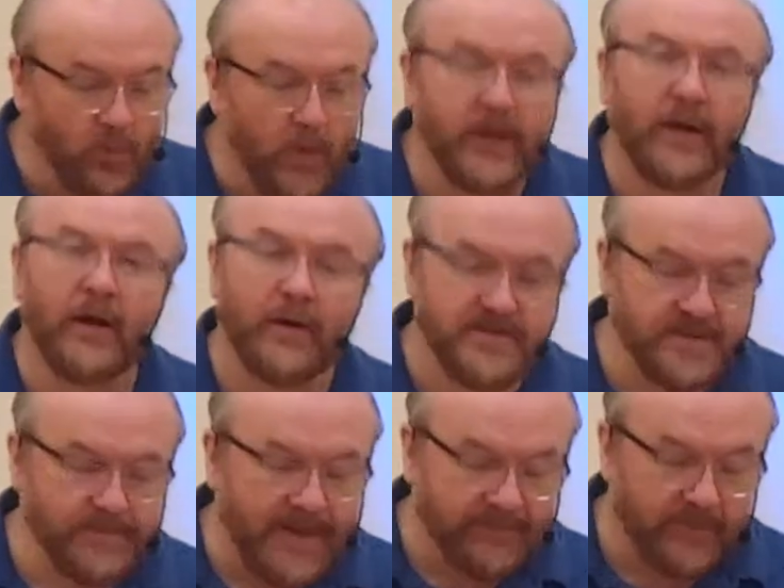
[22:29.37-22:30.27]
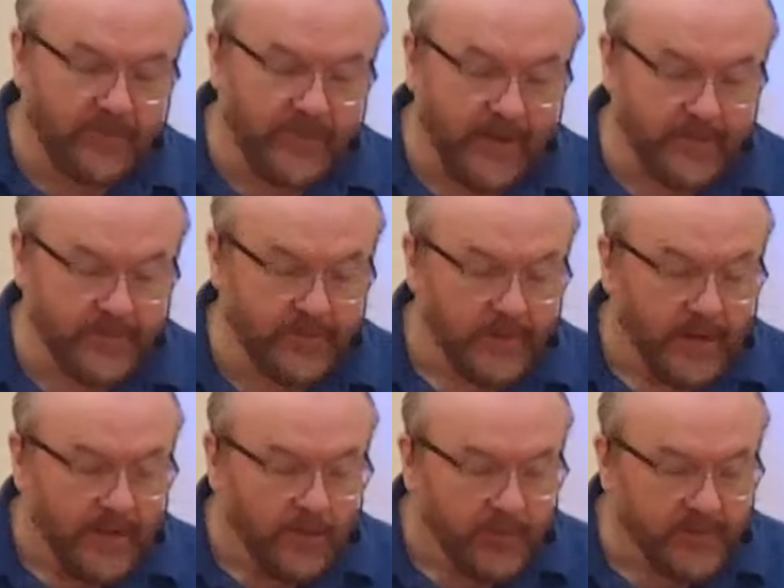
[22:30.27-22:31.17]
One hardship after the other
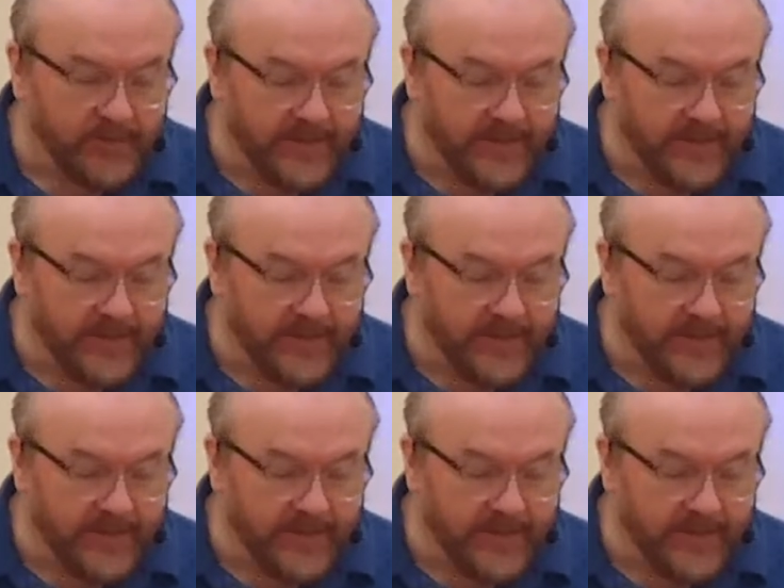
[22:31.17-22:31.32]
with